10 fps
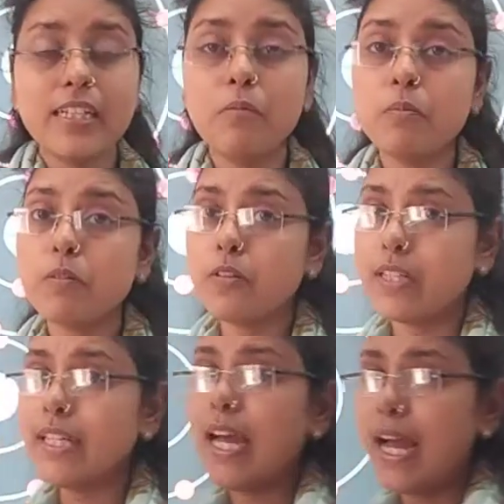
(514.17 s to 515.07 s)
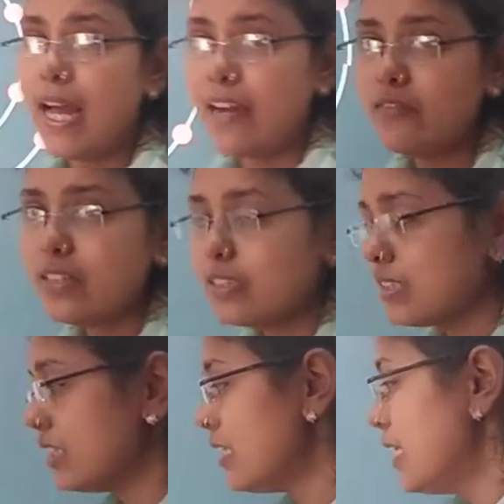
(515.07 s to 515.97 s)
of chlorine have
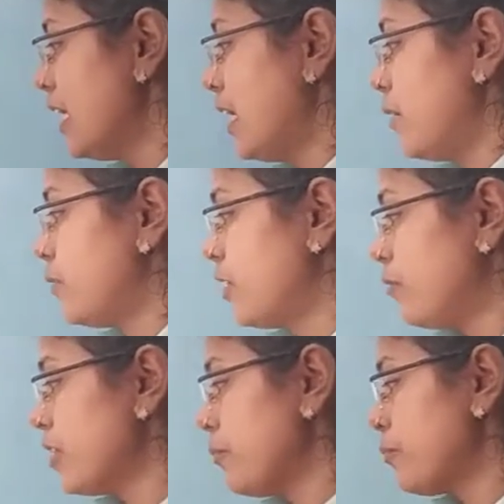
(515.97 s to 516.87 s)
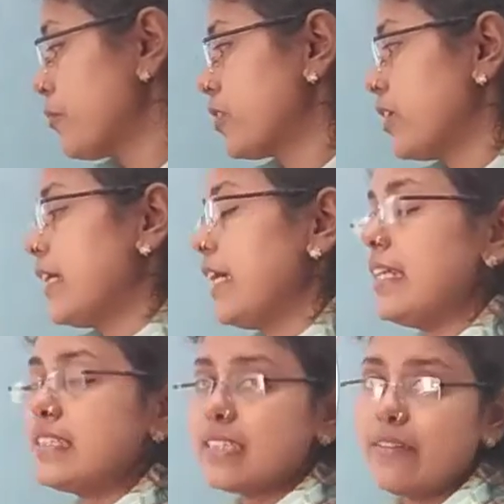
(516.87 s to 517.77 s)
the number of proton
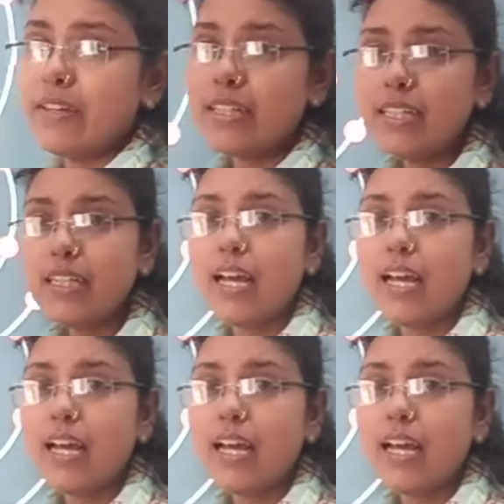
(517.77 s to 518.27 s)
is 70